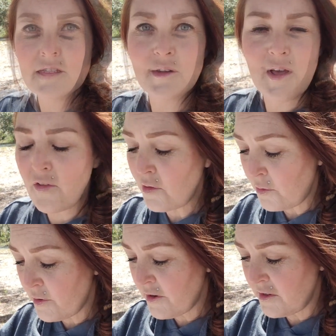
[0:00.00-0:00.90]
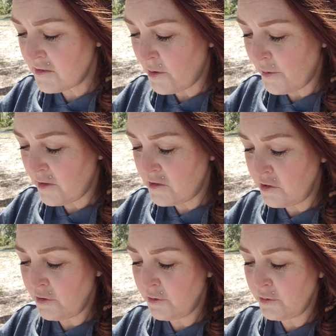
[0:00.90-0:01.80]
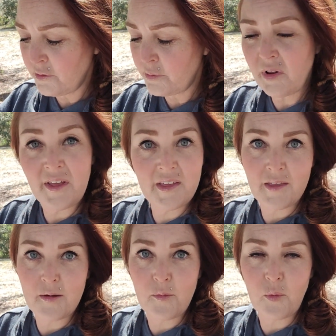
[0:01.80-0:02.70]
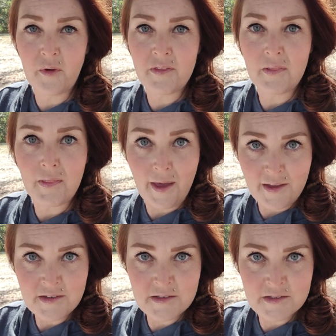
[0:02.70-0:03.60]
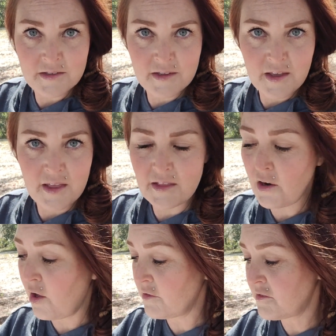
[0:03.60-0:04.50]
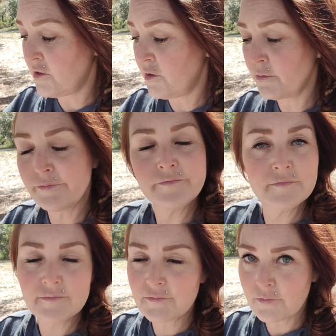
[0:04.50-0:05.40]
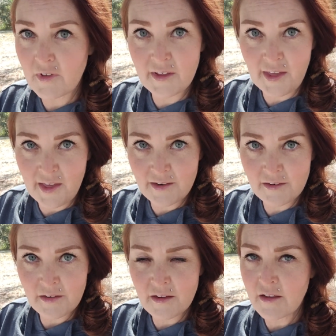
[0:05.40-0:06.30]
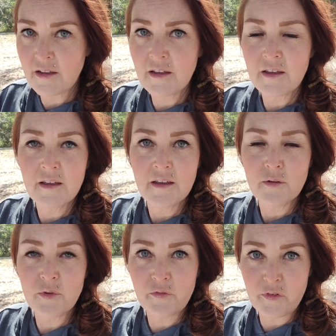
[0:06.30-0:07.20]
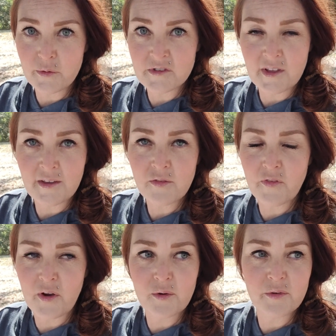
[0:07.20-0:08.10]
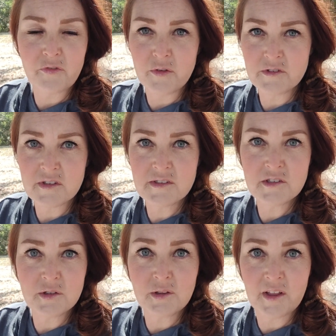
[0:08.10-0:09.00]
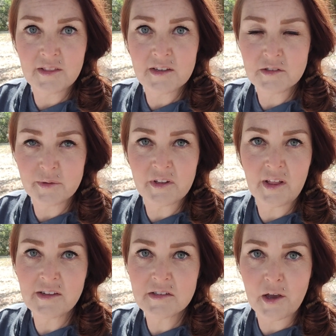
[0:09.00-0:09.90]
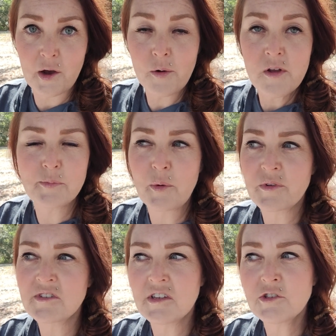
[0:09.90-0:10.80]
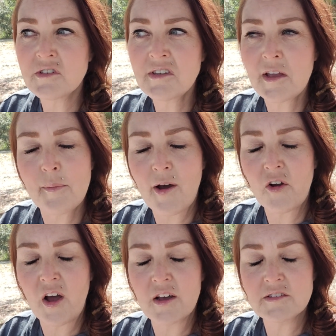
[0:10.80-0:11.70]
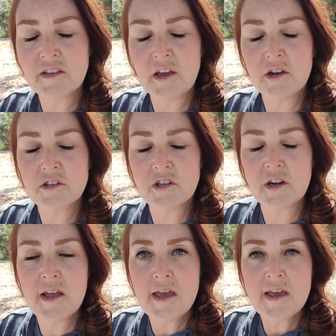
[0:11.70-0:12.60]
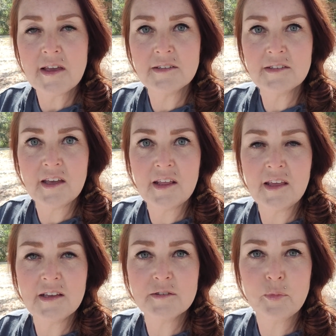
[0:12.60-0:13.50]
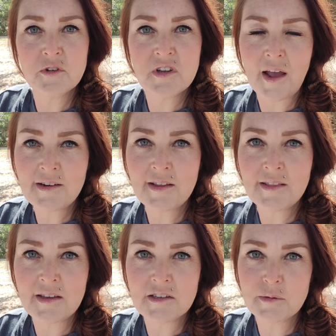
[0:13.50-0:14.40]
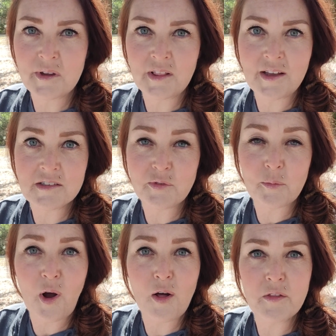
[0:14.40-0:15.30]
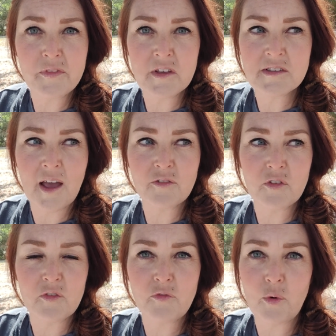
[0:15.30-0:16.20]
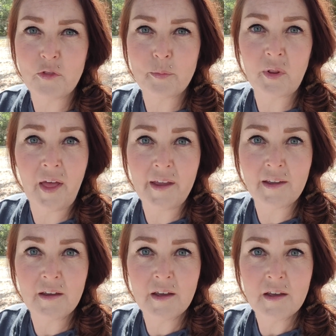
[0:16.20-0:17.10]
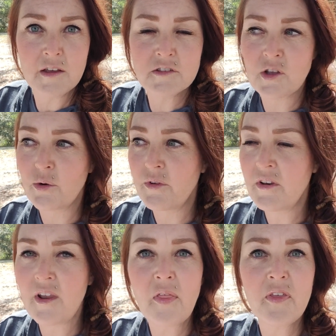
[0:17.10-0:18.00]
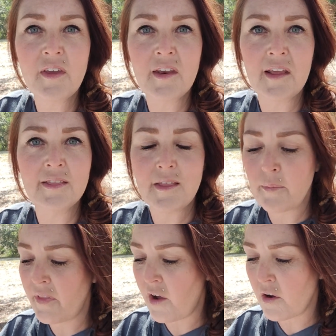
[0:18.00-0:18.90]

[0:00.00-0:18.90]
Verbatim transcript: So now the Lord is going to plague them with lice, and then also, again, refusing, Pharaoh refuses to let the Israelites go. But what's interesting about God's character is that he is protecting the Israelites from all of this after the fourth plague. So nothing can hit them.